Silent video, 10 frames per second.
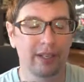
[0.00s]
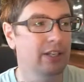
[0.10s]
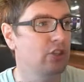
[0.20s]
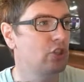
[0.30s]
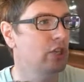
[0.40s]

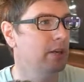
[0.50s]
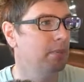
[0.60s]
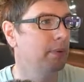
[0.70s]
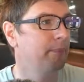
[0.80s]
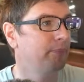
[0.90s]
is cheap.
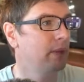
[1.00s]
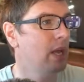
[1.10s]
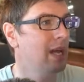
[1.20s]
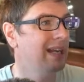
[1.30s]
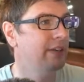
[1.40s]

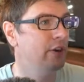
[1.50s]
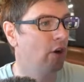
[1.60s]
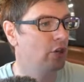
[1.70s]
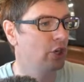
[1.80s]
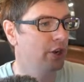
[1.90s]
Nar
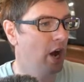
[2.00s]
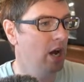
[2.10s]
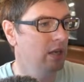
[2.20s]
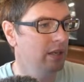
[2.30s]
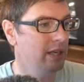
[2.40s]

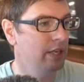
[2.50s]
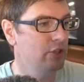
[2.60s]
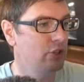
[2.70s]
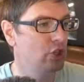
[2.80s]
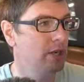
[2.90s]
Shaddaa
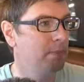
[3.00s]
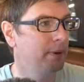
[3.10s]
is cheap.